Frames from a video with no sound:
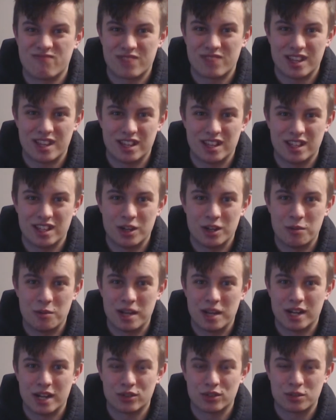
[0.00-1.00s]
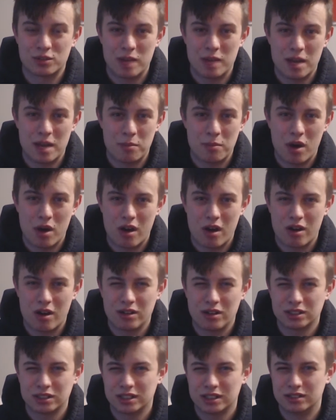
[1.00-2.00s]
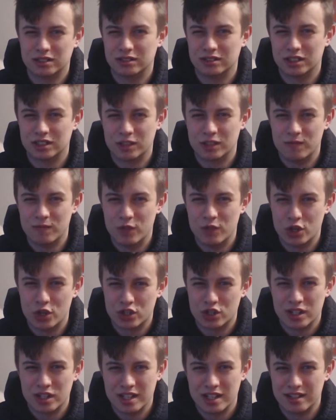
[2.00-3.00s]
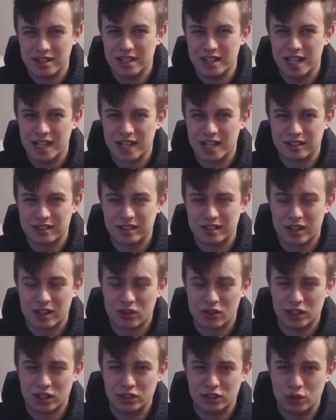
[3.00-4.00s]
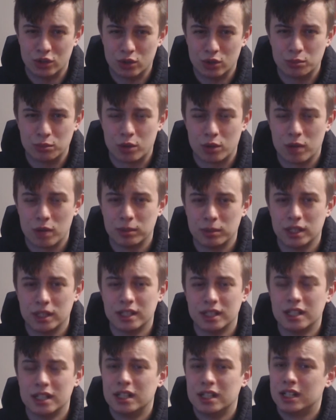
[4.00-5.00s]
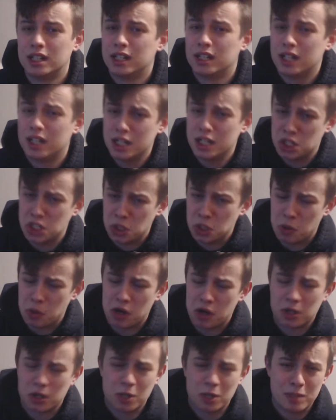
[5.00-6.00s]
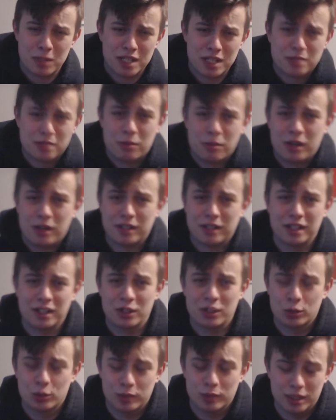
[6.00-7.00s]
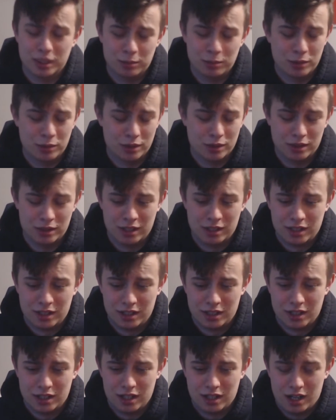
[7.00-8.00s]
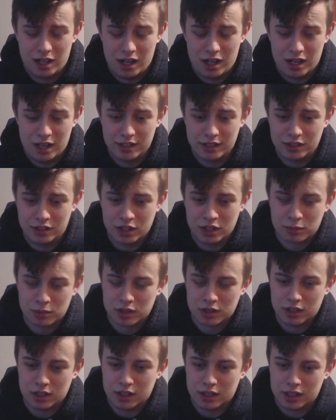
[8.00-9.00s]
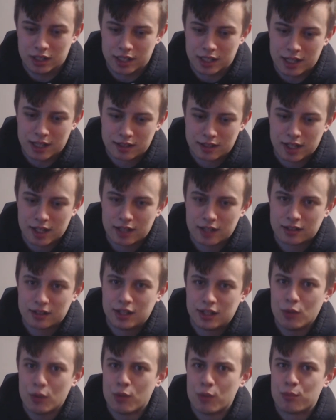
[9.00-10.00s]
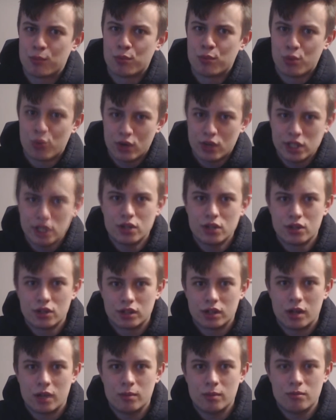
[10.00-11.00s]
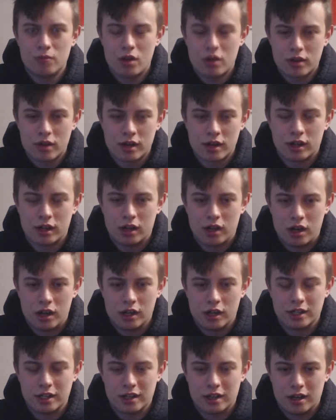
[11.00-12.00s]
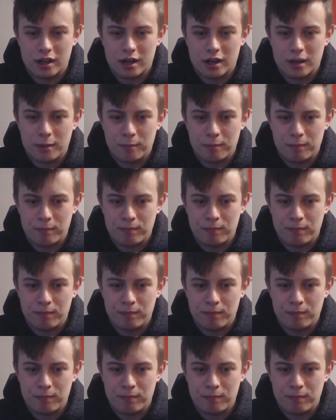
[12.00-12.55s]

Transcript: you know, made out of spare parts and the conversion isn't necessarily done properly, you are going to be inspired a little bit. But in terms of the guest cast, they were pretty good, I'm not going to lie.